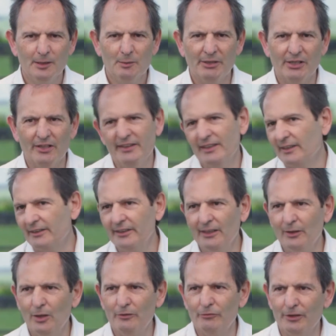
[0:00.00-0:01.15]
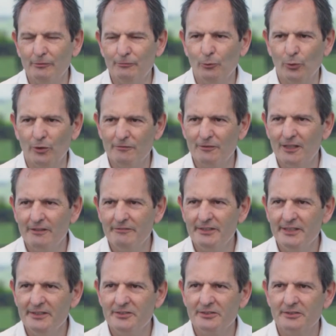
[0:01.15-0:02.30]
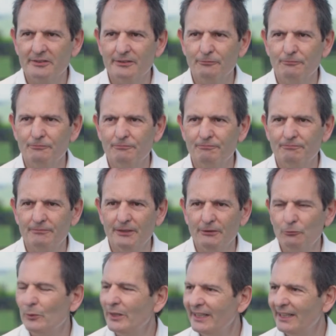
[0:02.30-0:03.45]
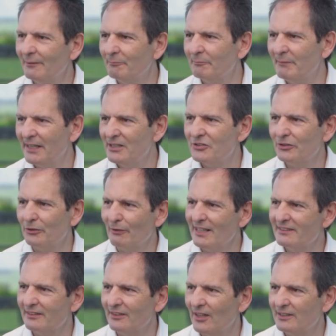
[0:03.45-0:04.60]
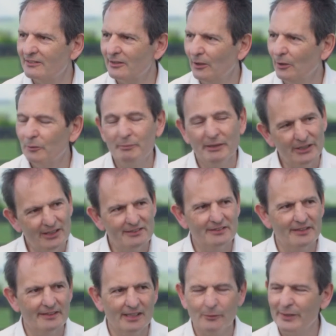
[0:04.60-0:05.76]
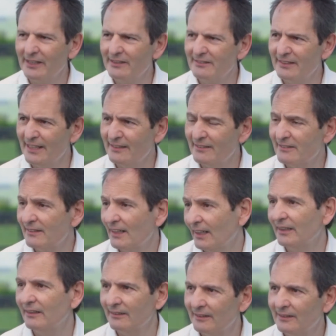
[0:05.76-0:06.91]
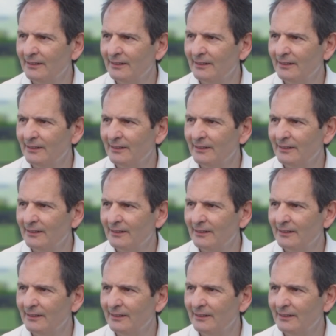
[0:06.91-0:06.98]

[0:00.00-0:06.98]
But I think, you know, over 4 or 5 years, if we manage to race a nice colt, it'd be nice to think we could stand a stallion